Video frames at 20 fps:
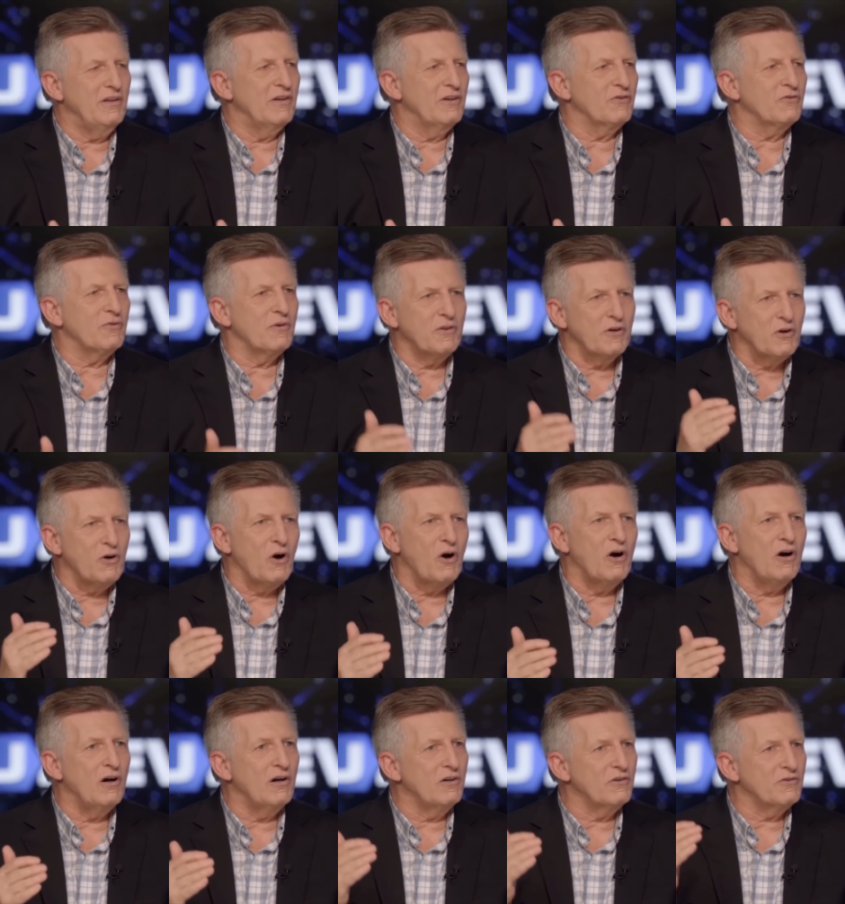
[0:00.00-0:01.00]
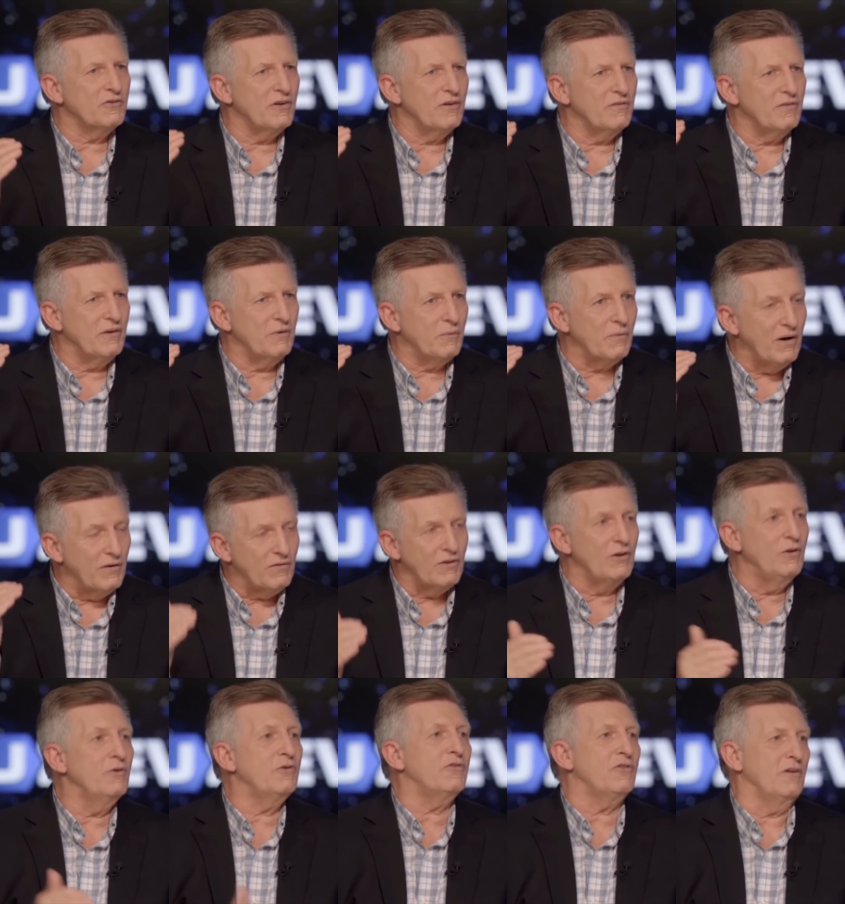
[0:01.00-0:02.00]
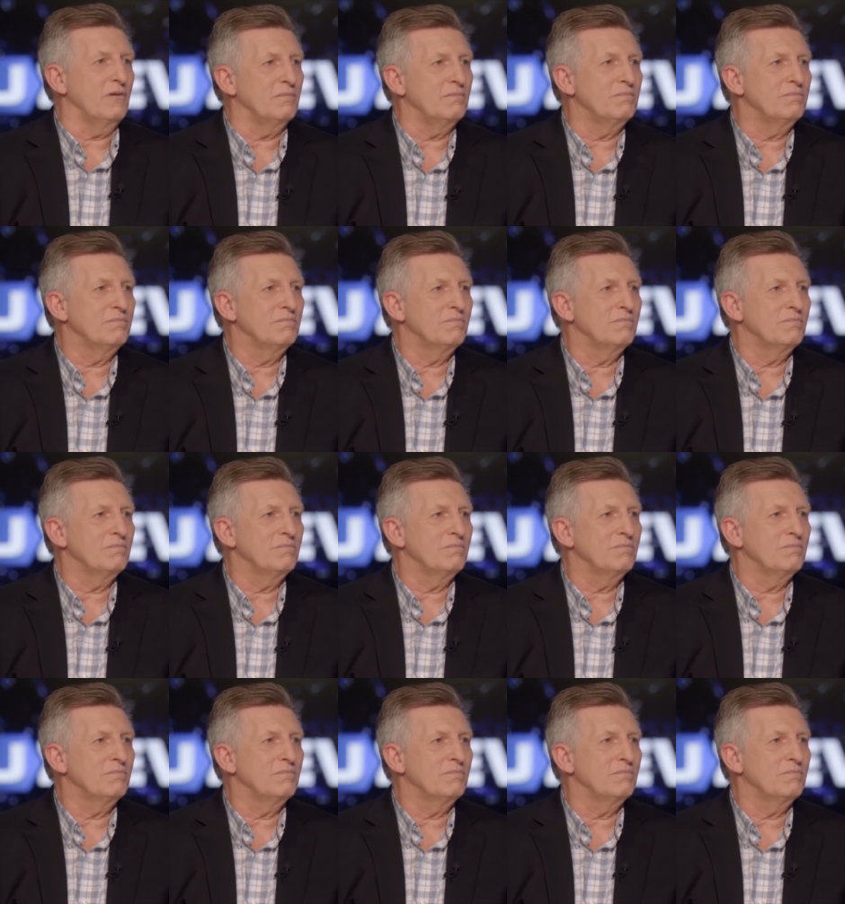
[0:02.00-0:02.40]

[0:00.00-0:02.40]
this for the cause of the revolution,